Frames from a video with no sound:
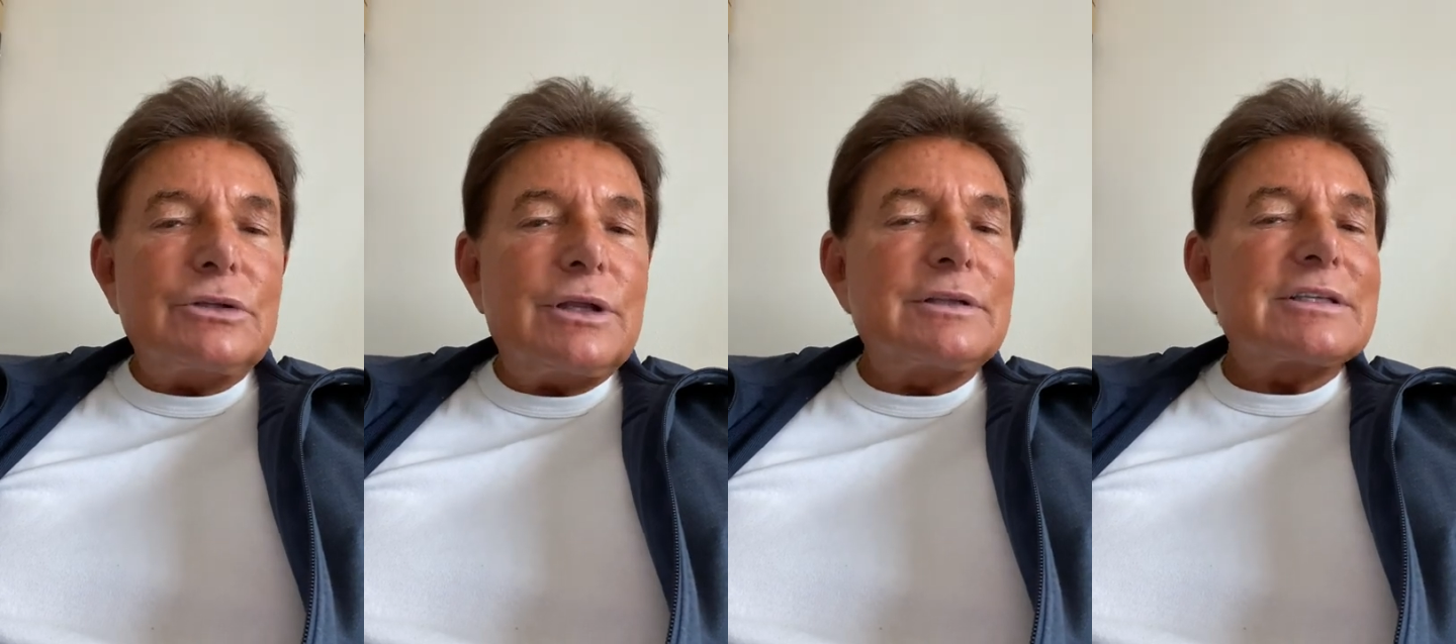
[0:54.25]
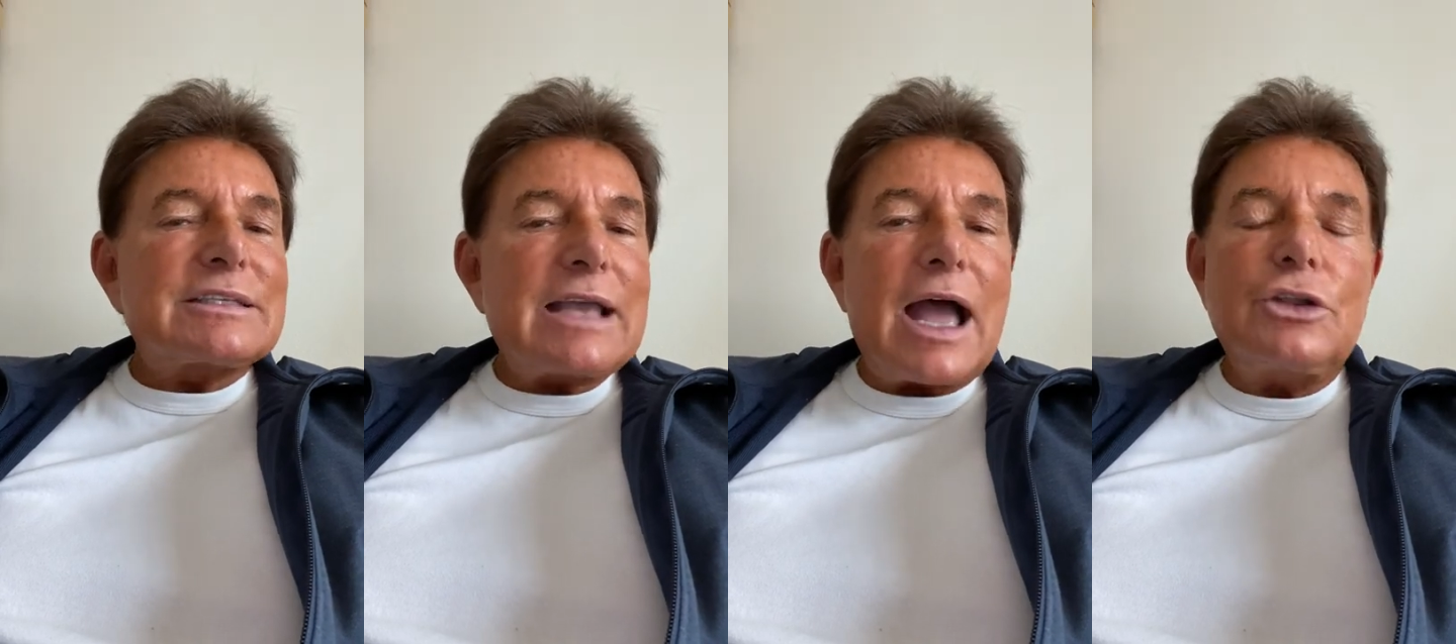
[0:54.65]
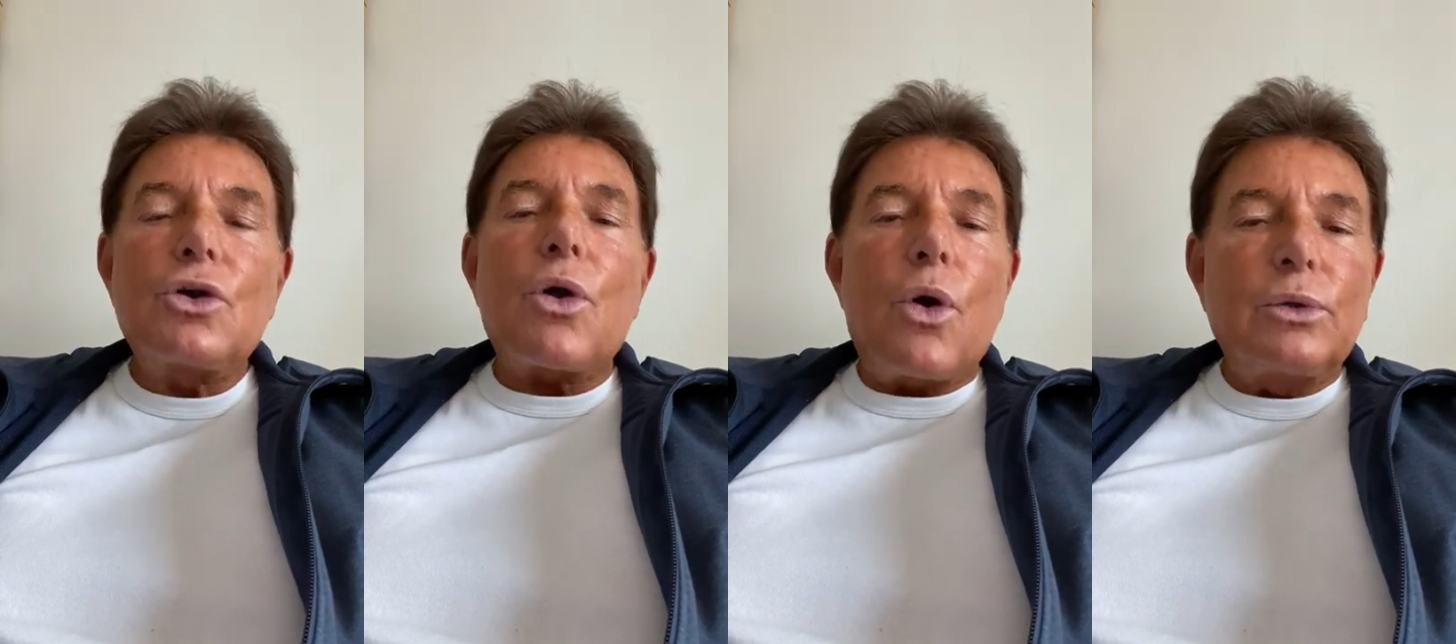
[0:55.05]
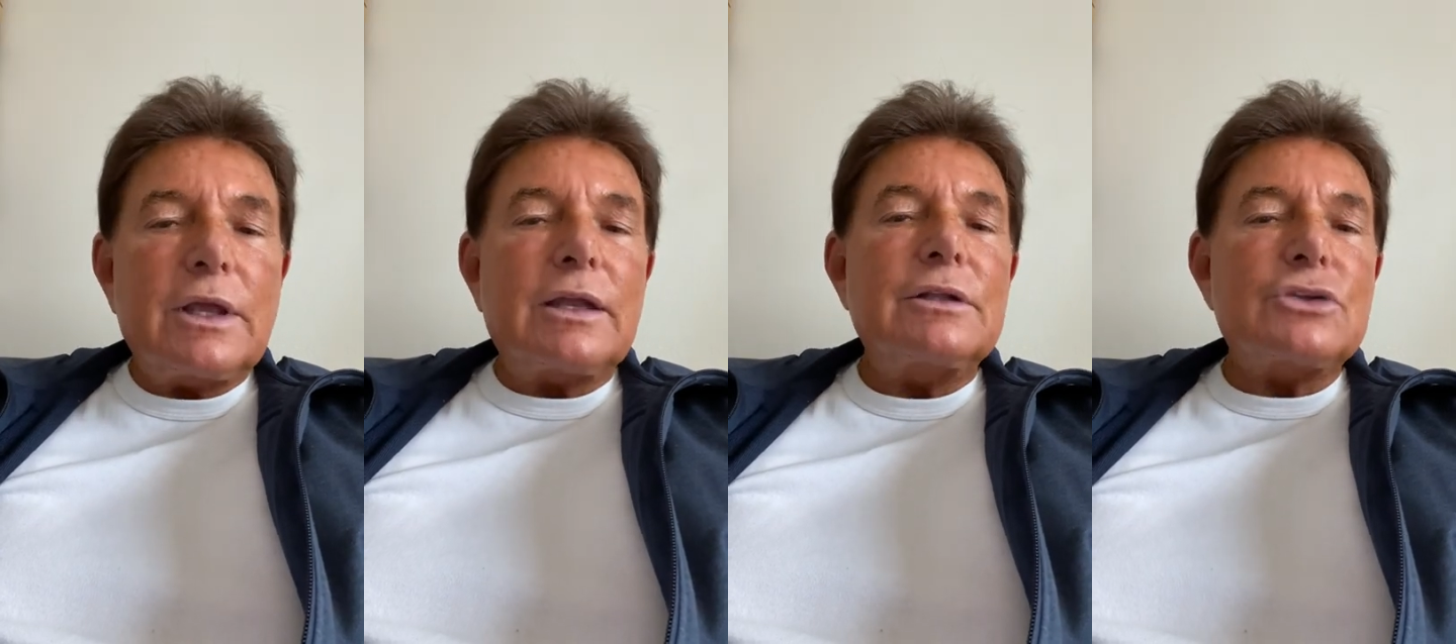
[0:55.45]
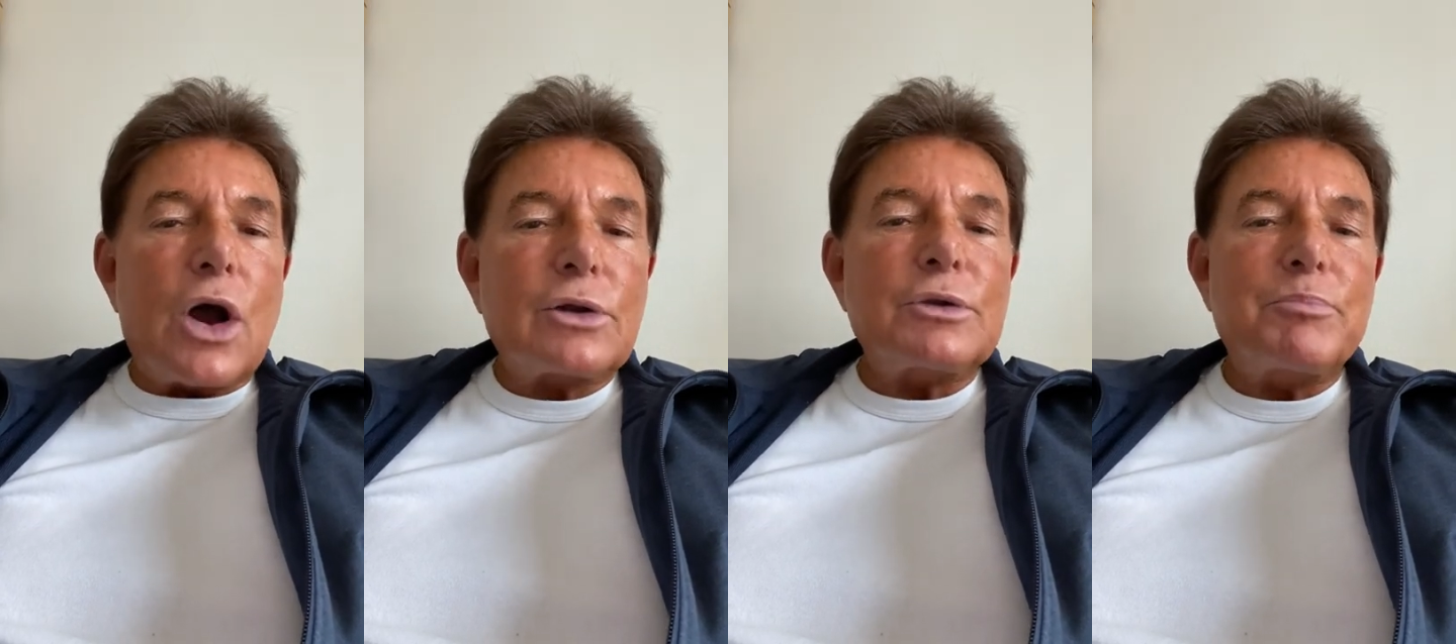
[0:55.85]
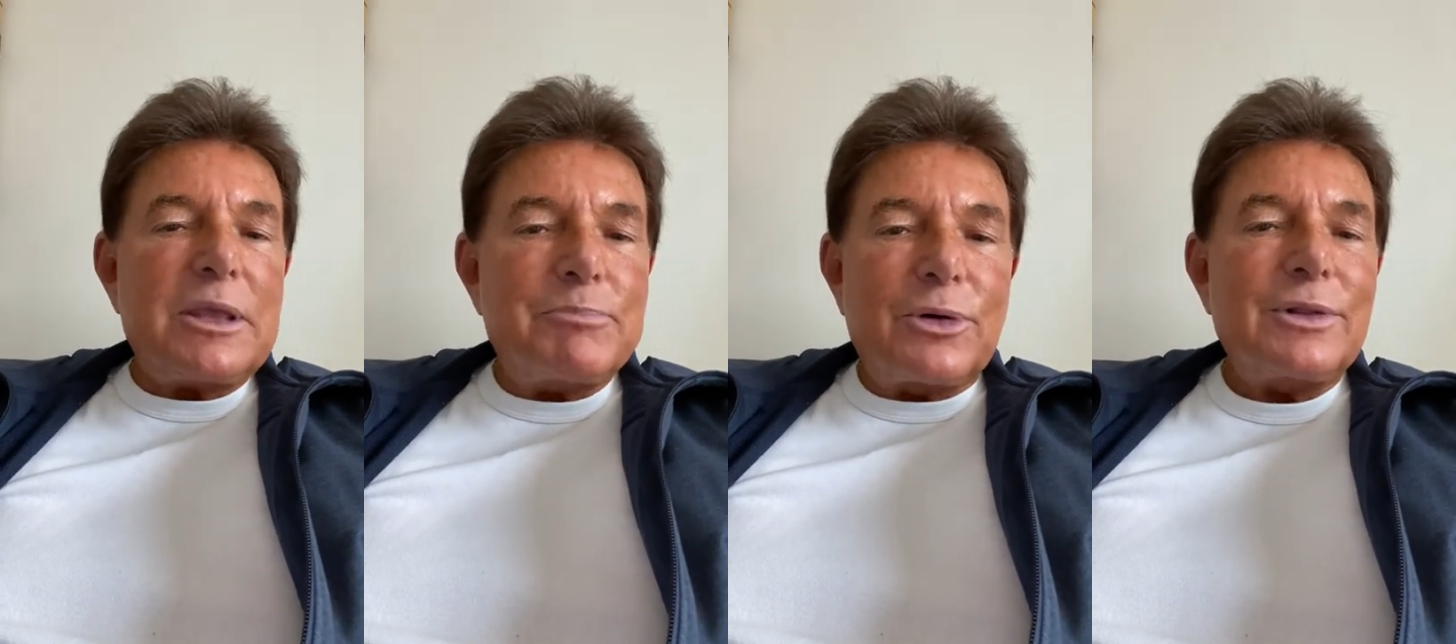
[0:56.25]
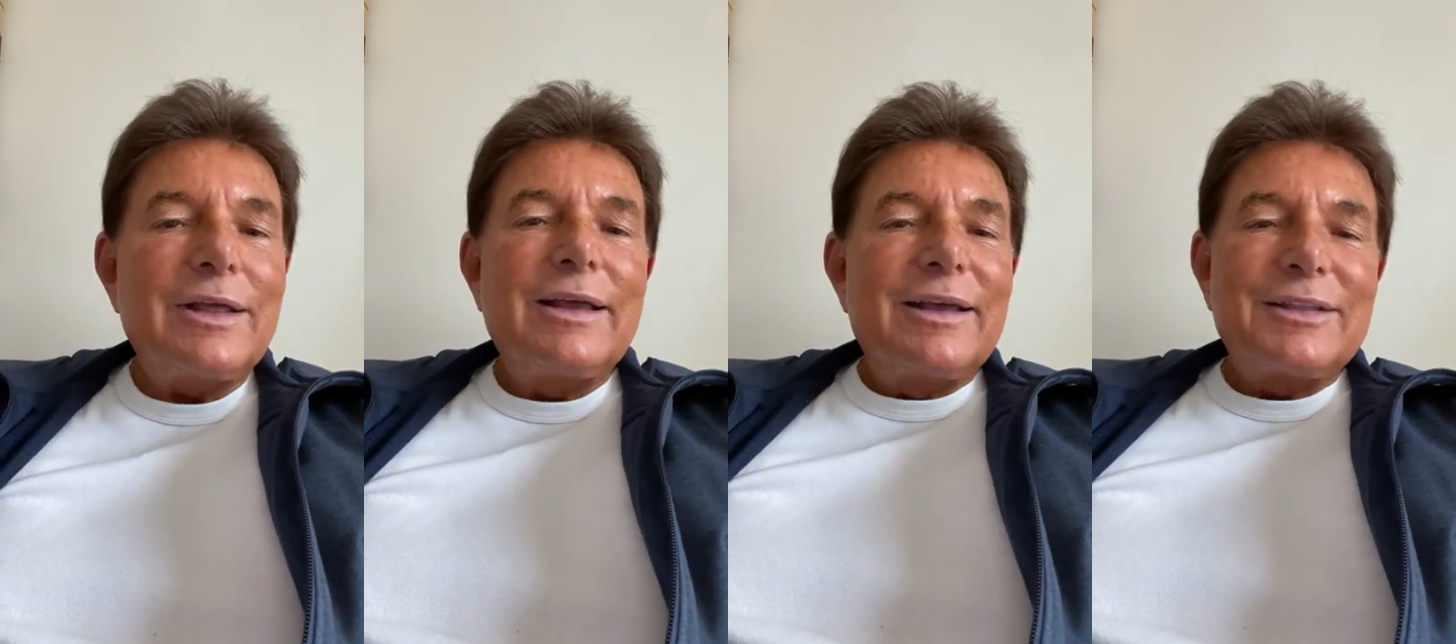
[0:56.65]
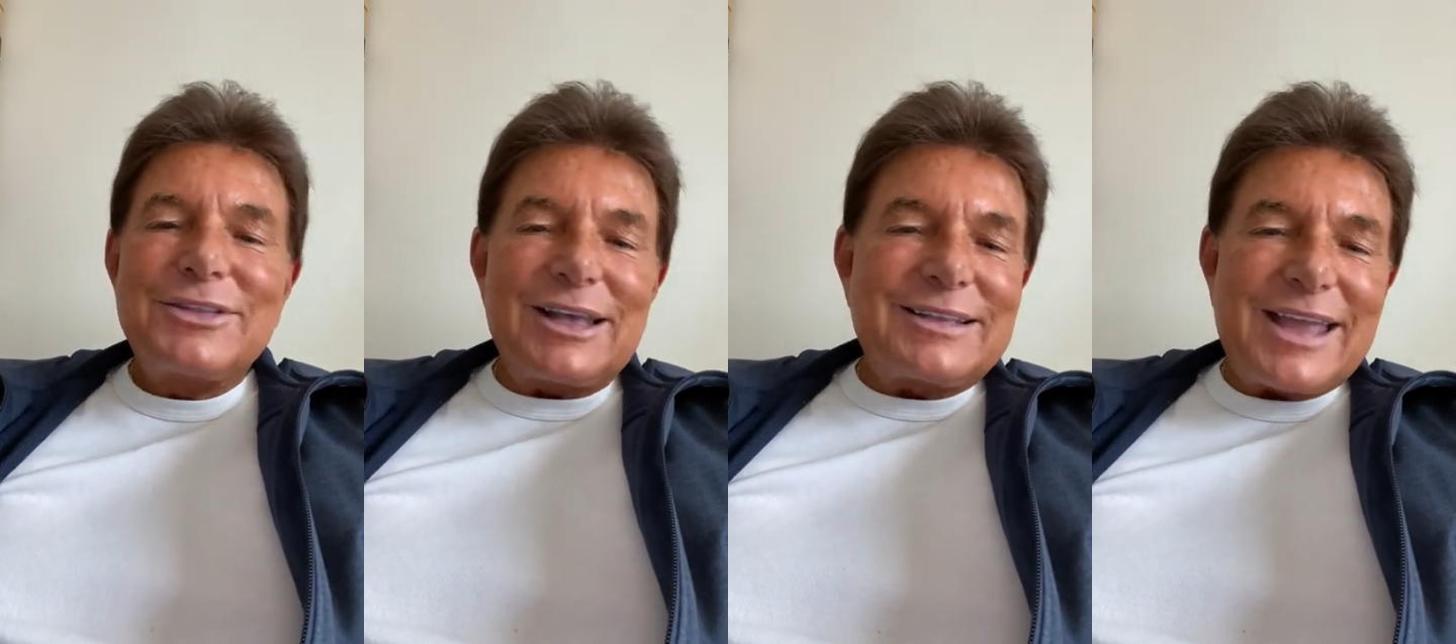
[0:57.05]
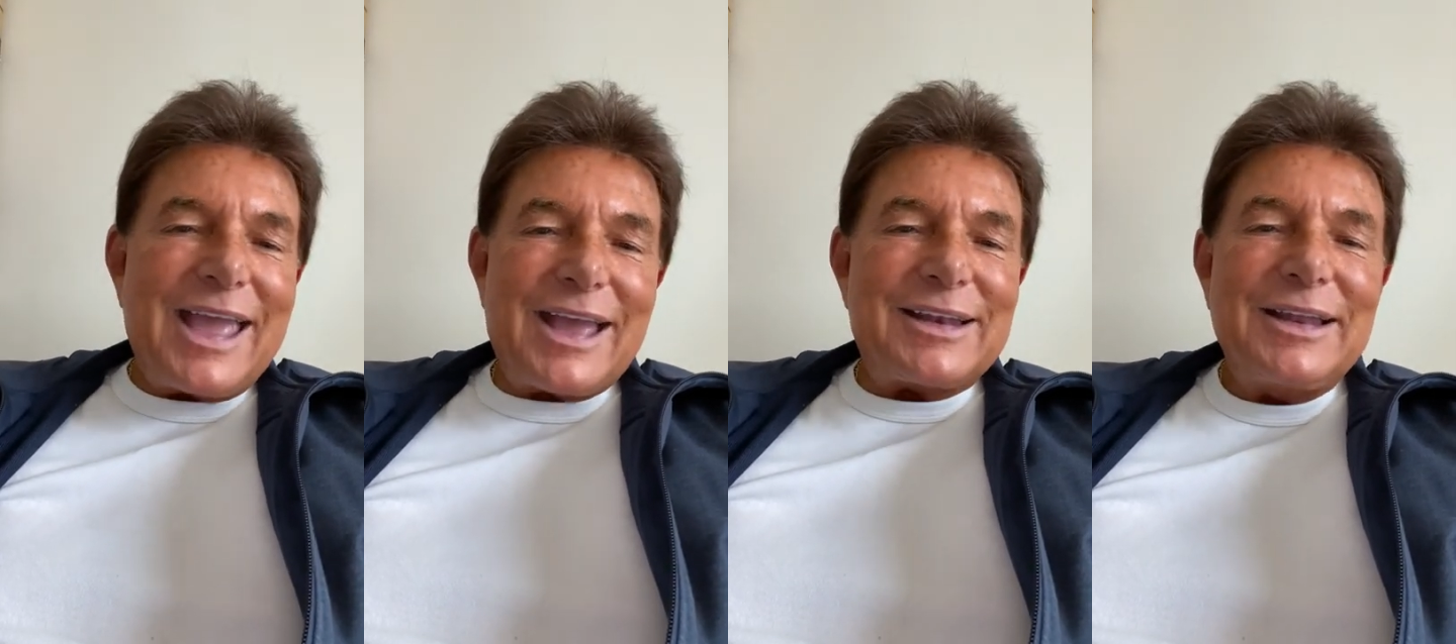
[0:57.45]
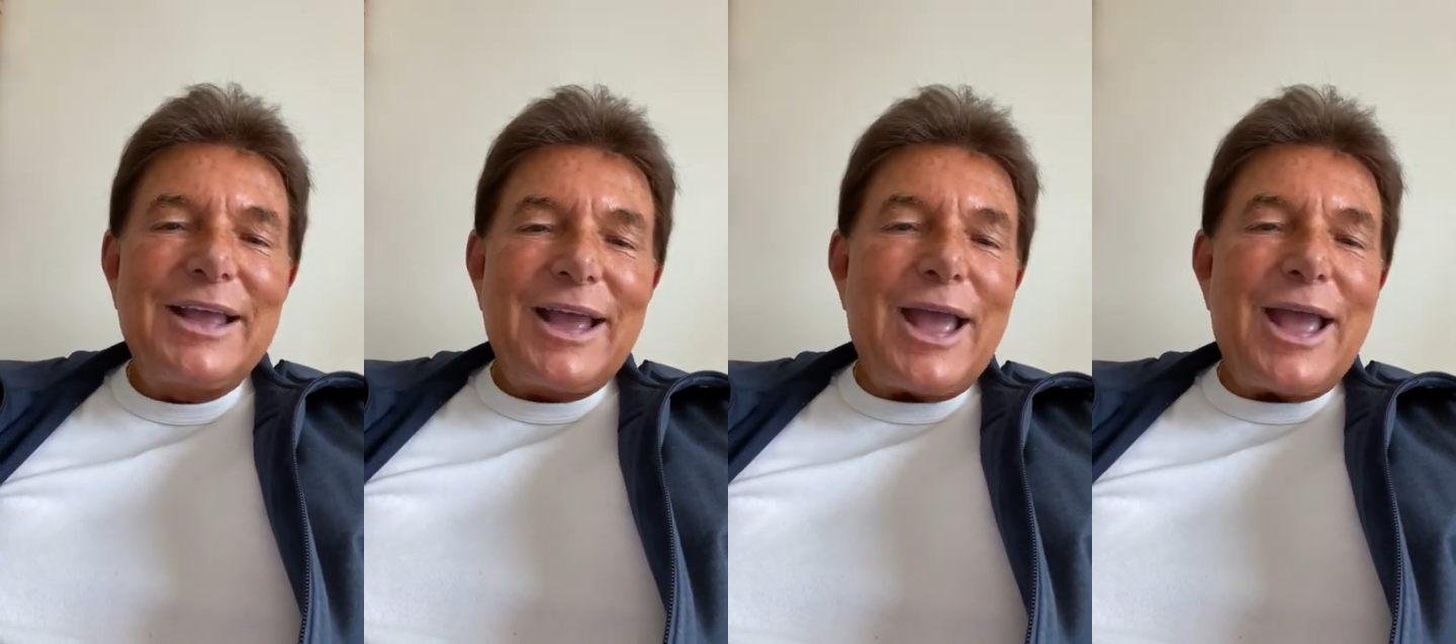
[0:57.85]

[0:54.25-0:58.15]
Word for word: and decide you're only going to talk to people that can,